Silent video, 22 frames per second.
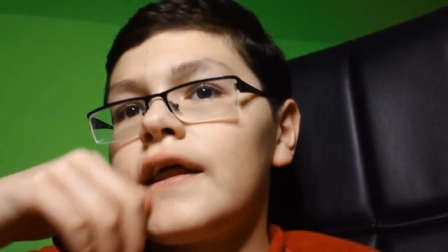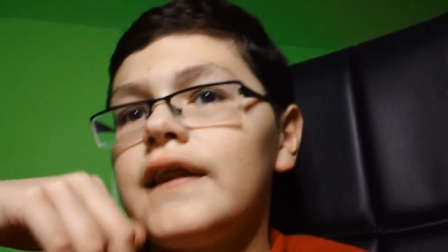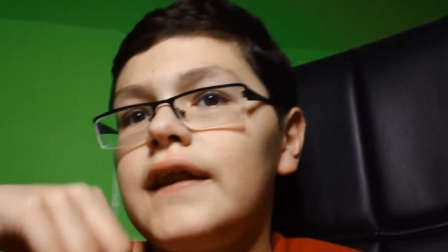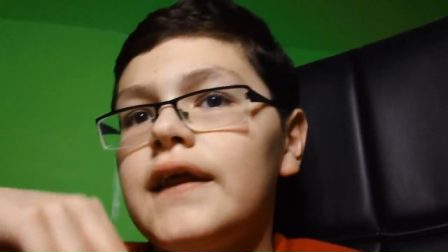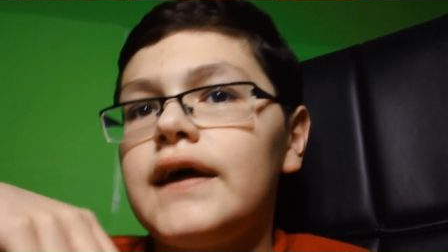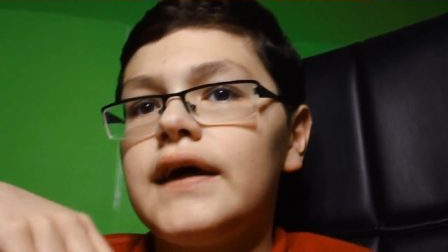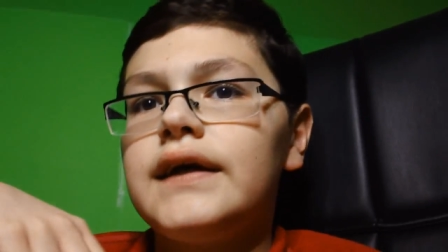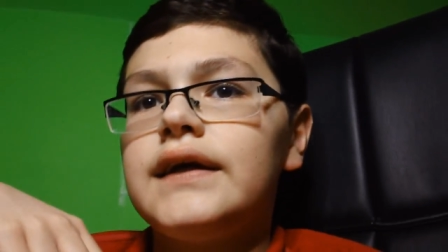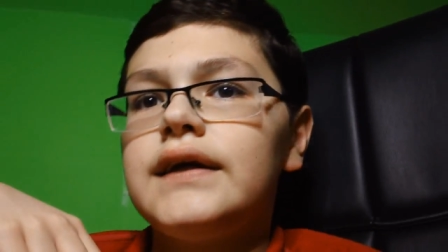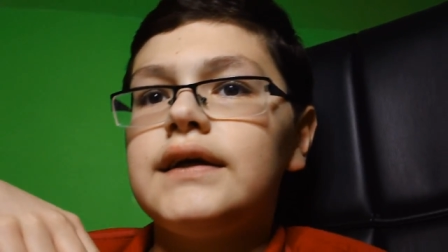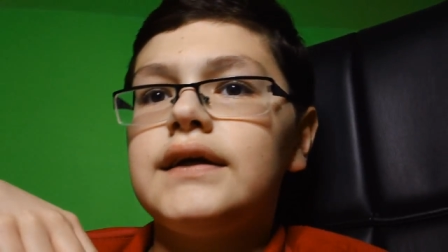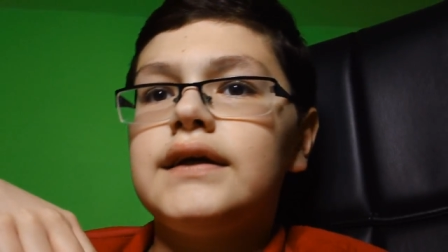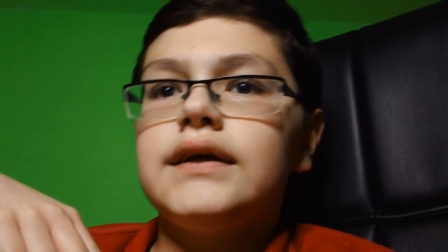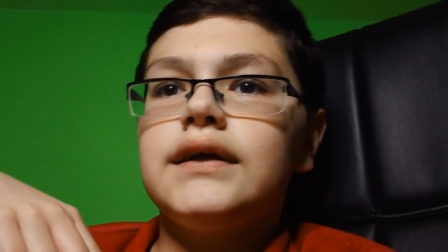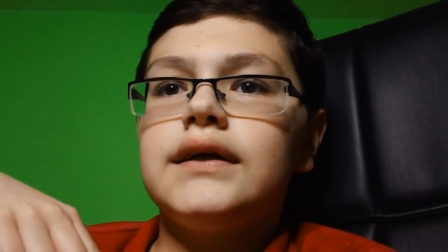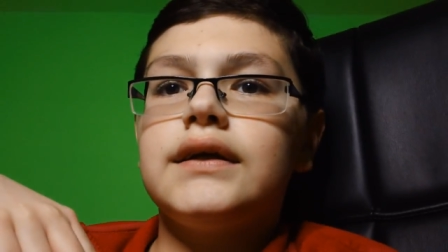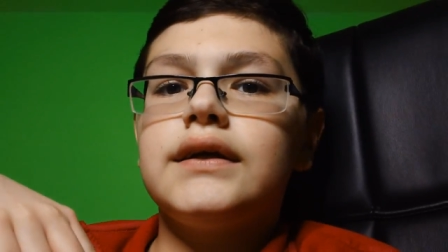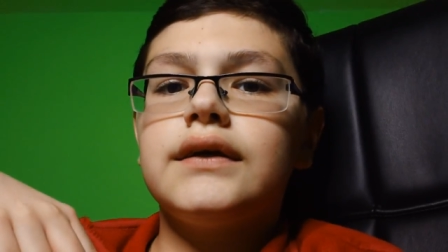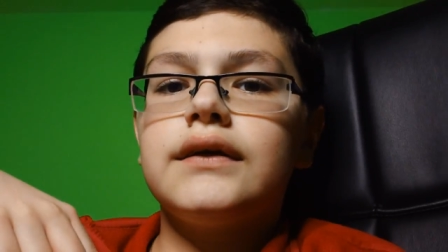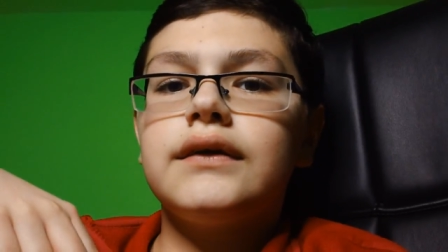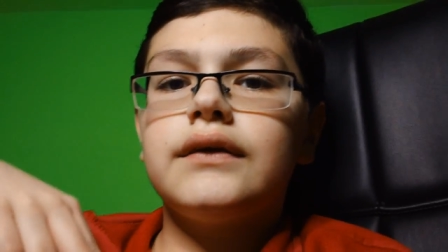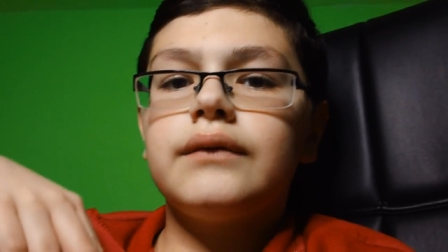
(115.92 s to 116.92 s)
they
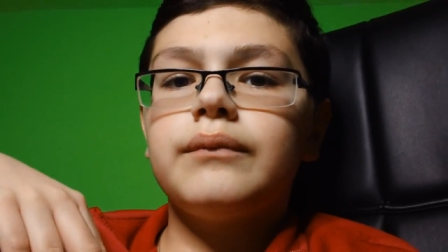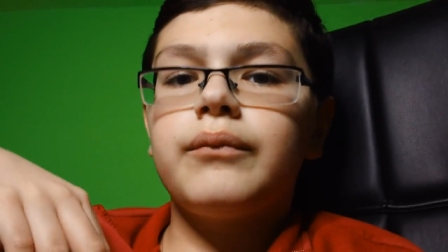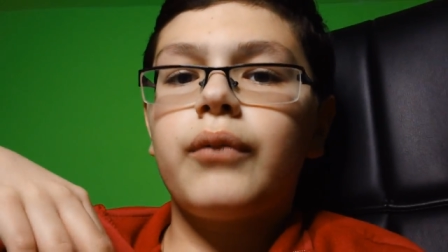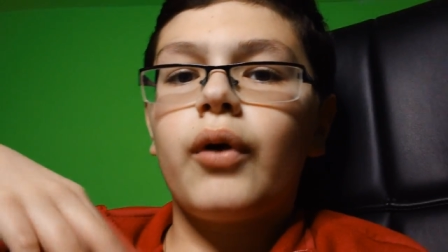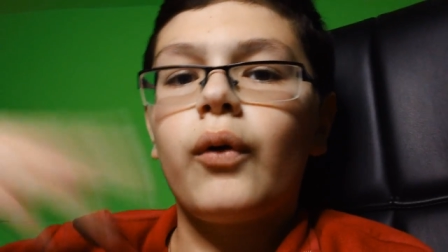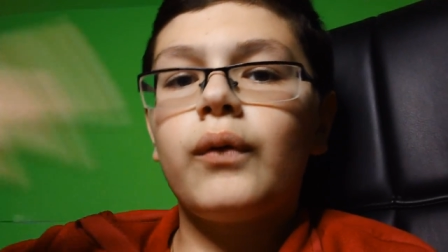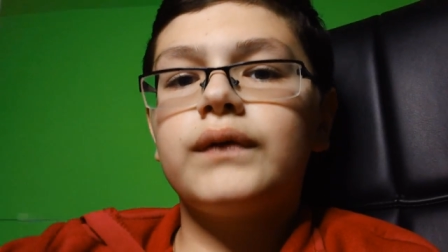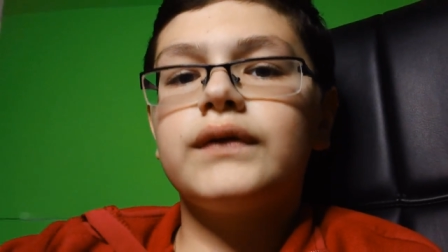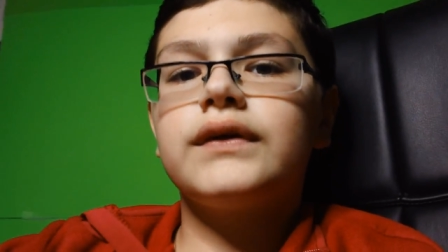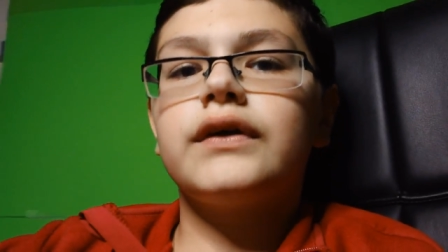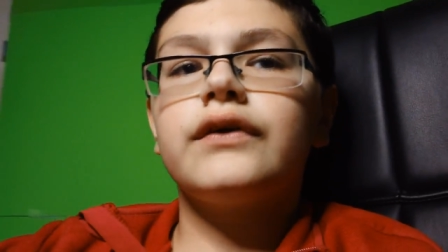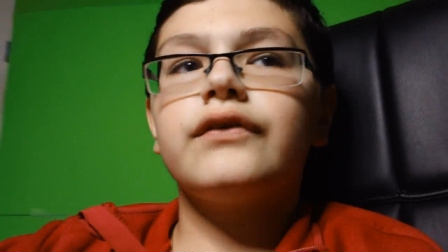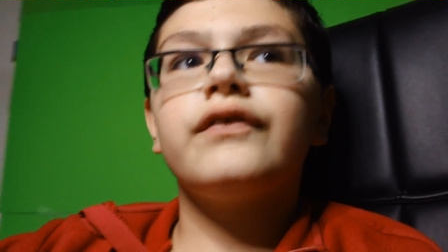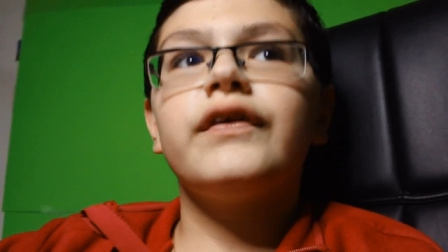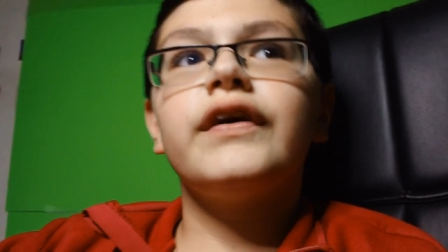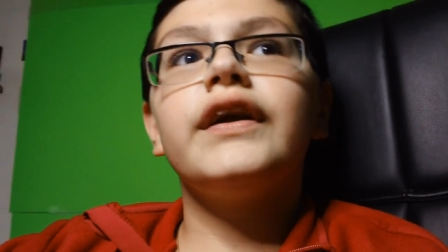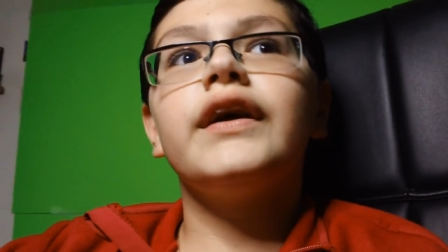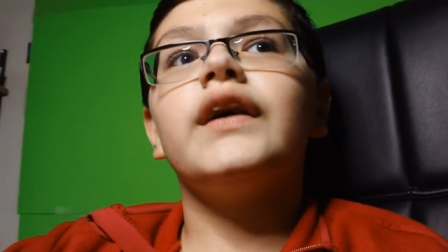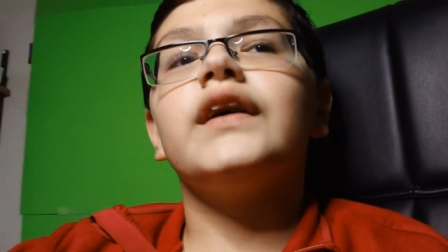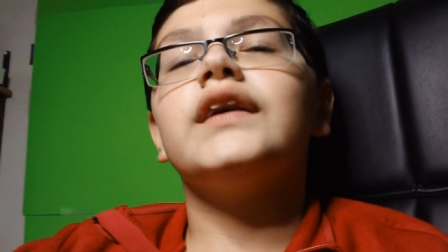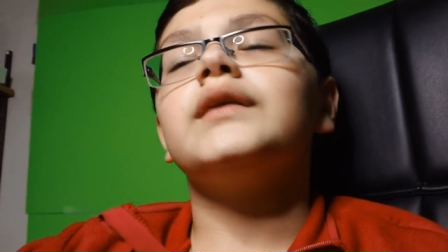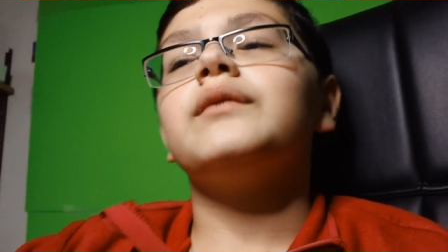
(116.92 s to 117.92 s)
didn't post their
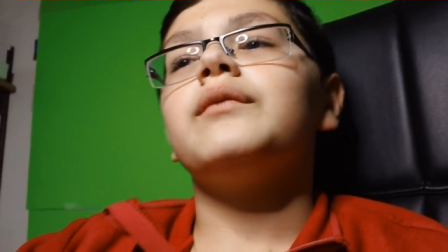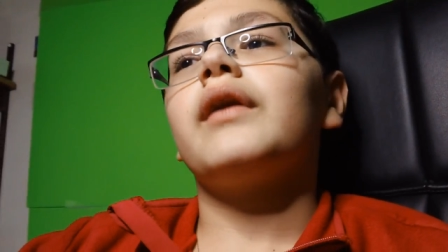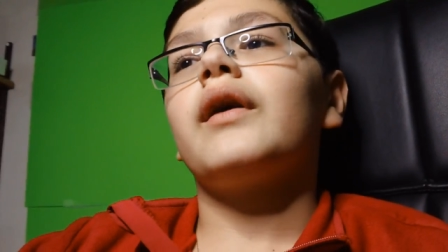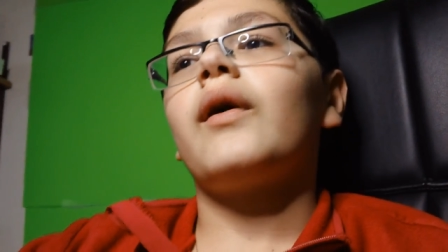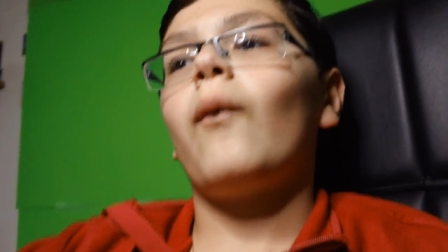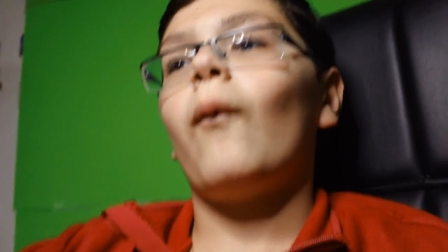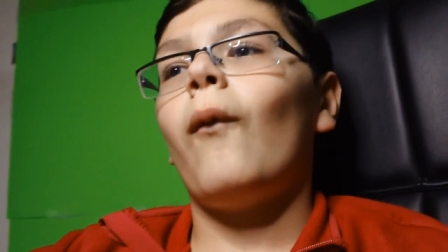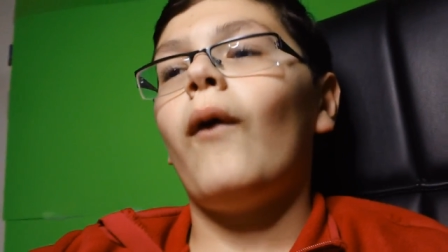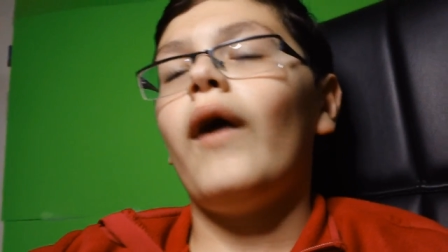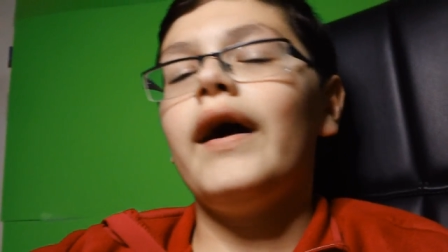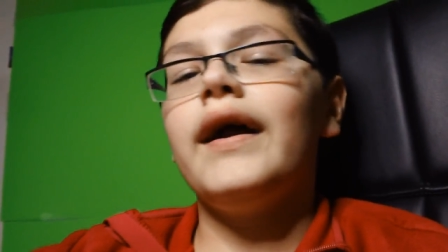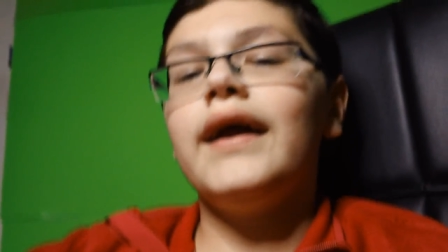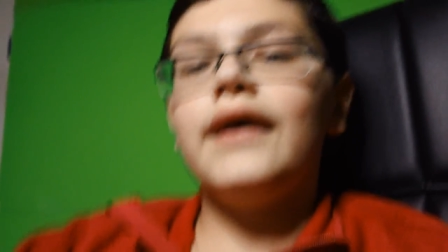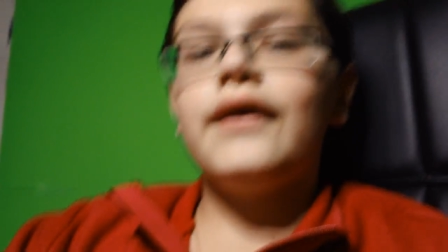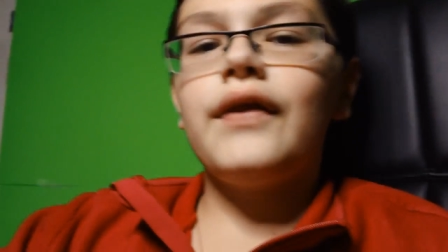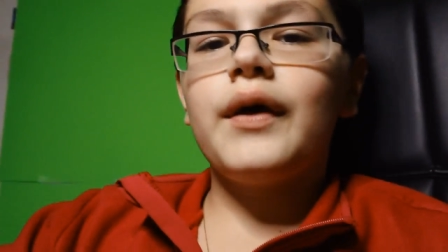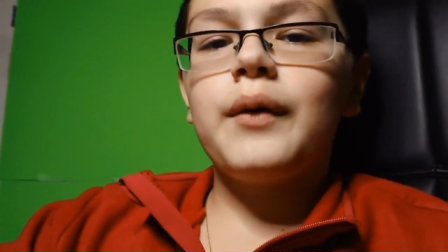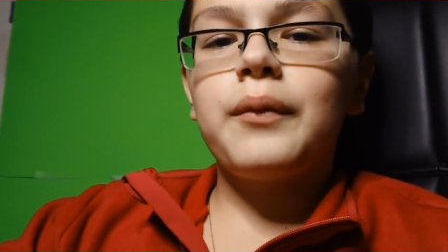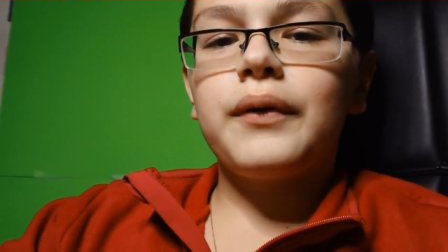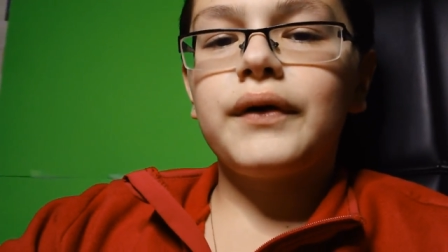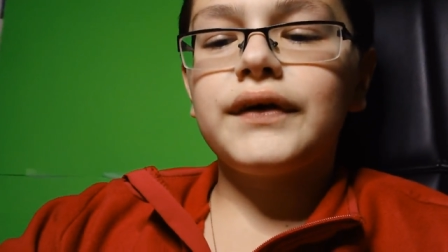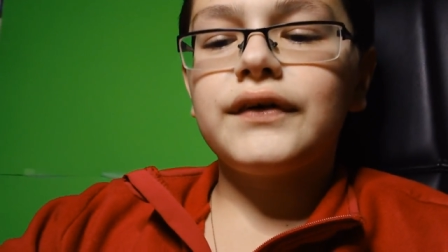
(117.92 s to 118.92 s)
videos. I'm like, why didn't
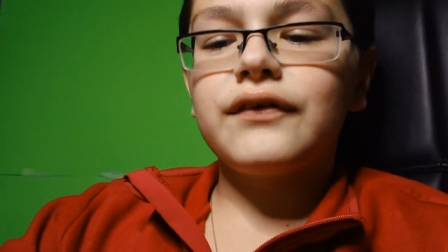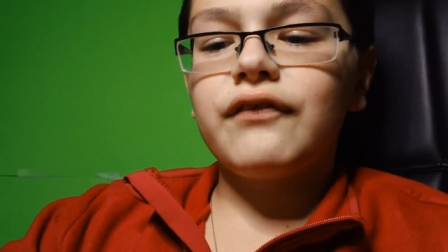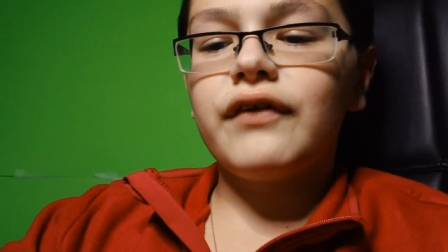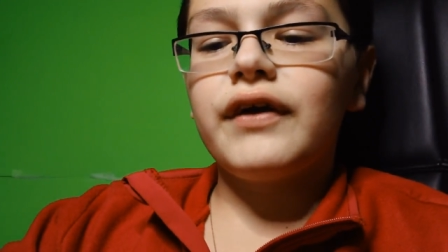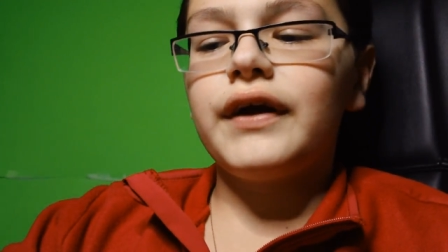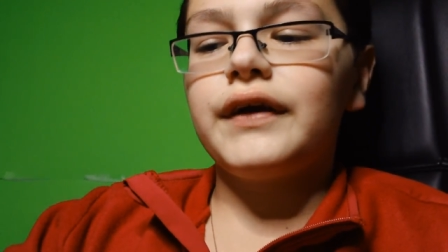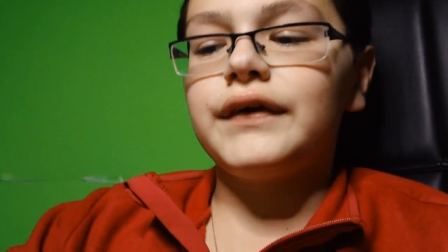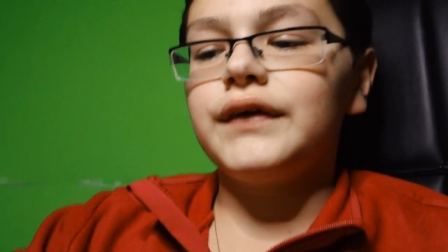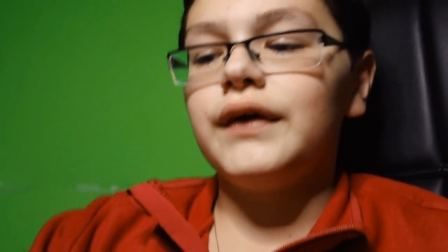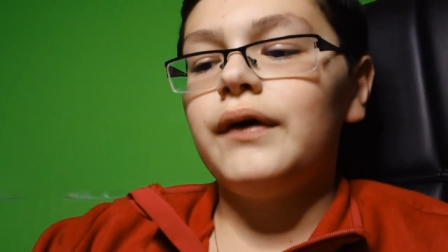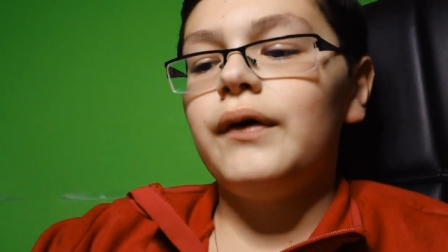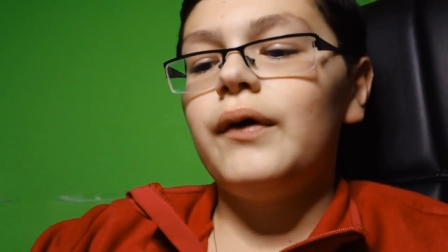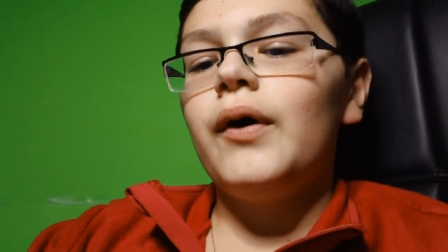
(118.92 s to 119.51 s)
they post their videos?